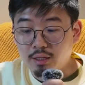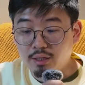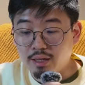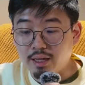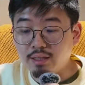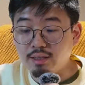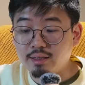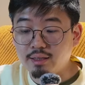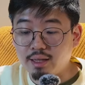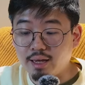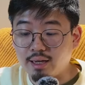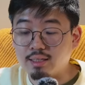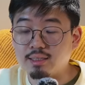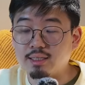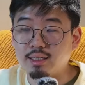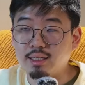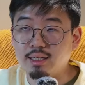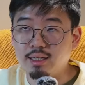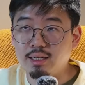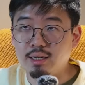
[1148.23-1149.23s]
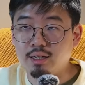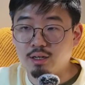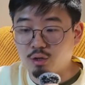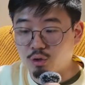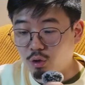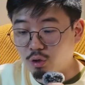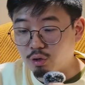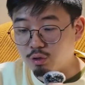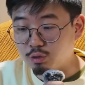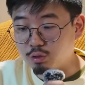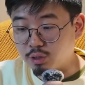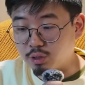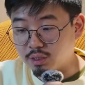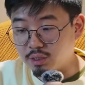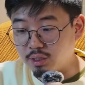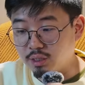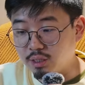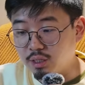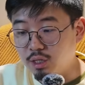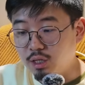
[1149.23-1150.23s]
than decks in Core
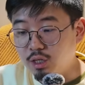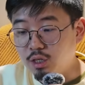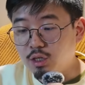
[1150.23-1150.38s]
Constructed,